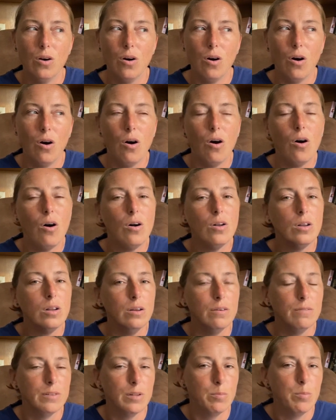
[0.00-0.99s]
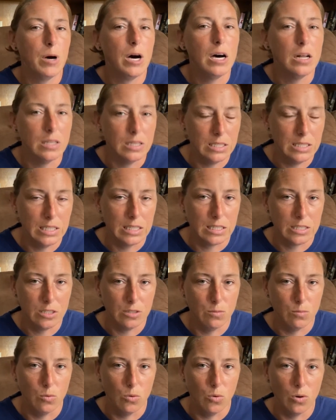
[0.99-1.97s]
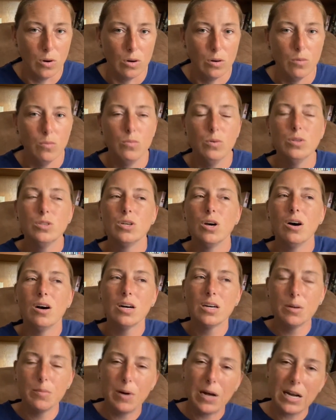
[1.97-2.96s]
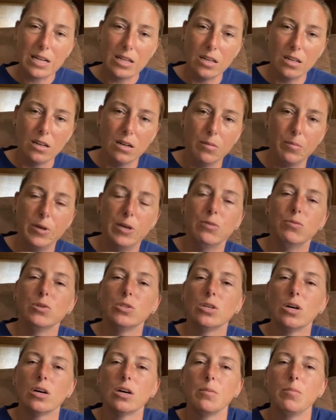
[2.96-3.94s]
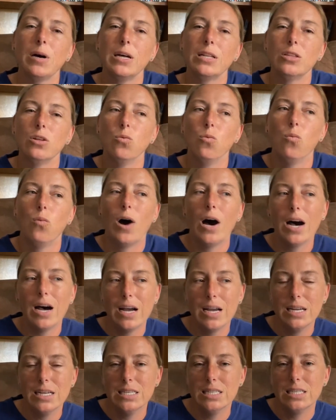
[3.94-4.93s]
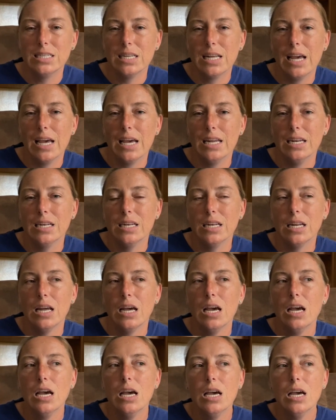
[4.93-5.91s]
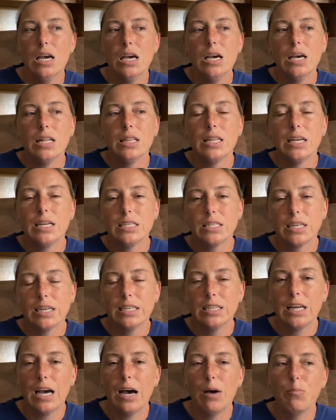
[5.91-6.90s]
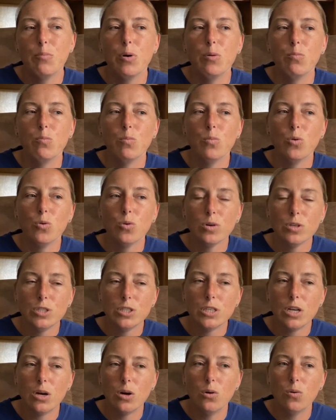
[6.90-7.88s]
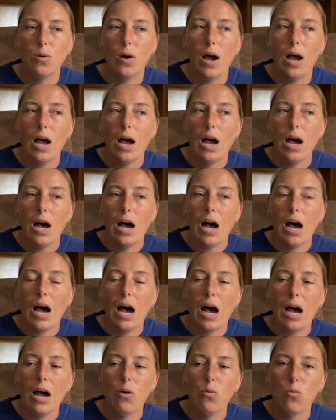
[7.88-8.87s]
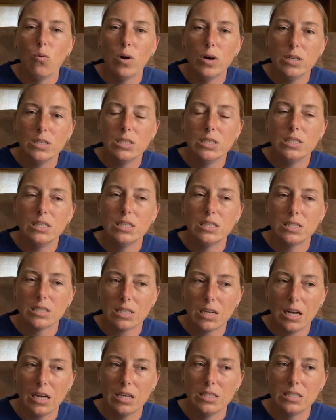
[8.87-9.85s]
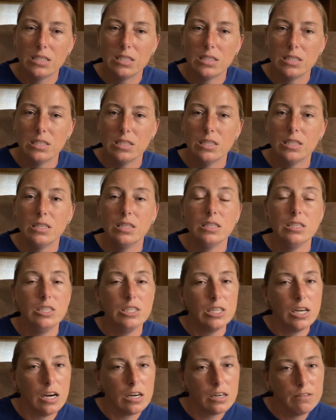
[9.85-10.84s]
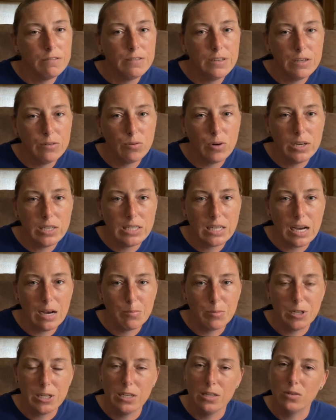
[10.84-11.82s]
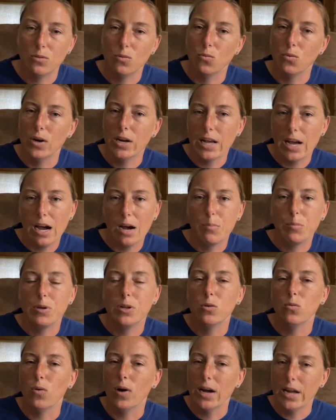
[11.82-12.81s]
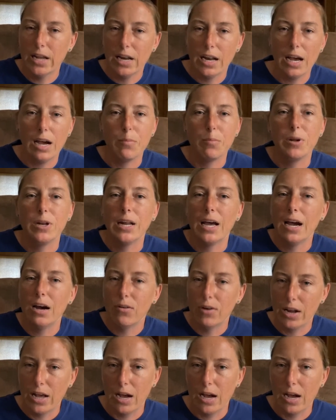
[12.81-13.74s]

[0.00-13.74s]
all of the politics of war. We'll talk about it a little bit. We'll talk about the whys and things like that, but more so I want to discuss the geography of where it's happening, what happened, why it happened, how